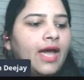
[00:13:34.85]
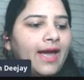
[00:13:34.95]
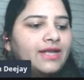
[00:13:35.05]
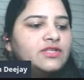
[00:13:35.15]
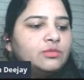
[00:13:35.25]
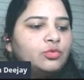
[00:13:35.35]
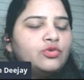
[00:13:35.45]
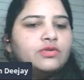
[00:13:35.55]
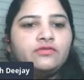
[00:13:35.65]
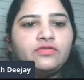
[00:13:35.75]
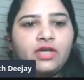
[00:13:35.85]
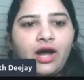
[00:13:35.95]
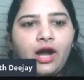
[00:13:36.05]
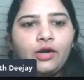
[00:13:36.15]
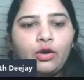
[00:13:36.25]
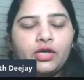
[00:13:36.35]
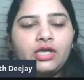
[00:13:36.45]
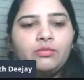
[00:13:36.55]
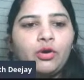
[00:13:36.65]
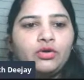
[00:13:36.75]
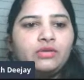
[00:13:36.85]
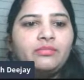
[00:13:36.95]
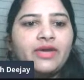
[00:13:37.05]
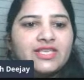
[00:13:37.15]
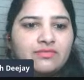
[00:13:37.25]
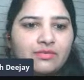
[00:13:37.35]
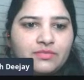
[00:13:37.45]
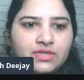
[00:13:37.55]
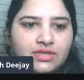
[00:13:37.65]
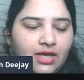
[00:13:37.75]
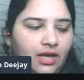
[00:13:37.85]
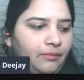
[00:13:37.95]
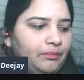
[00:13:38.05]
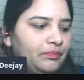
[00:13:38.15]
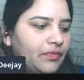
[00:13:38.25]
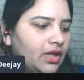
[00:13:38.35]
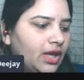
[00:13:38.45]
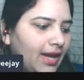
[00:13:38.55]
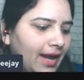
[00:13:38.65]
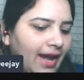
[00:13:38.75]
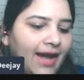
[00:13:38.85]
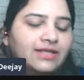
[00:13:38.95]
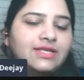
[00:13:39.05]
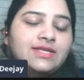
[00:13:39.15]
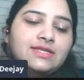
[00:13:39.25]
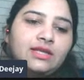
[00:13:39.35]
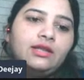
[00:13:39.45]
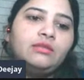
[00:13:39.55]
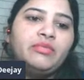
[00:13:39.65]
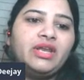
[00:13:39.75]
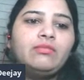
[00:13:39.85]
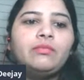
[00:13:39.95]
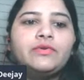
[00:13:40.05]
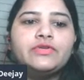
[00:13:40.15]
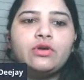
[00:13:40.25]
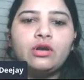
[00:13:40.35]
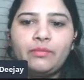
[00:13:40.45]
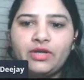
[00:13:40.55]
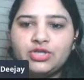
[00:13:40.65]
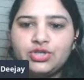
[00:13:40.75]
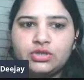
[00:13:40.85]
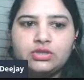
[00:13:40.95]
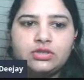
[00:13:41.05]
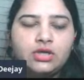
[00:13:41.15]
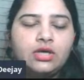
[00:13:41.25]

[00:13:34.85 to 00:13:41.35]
And suppose if they are talking about the maximum stay and still minimum is not mentioned,